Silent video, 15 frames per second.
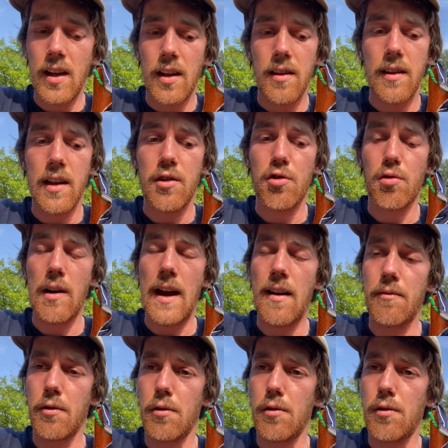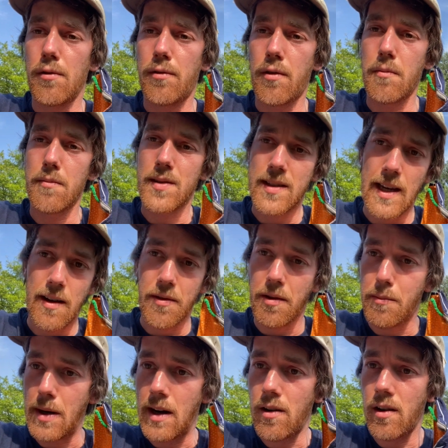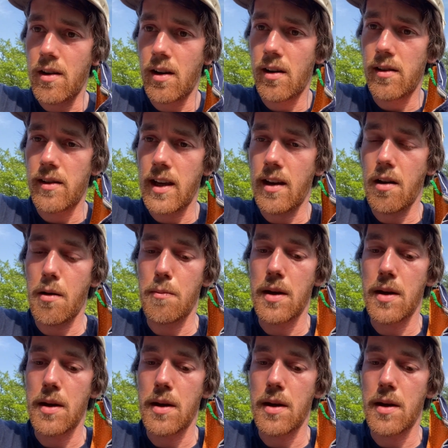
that travel from South America, and they come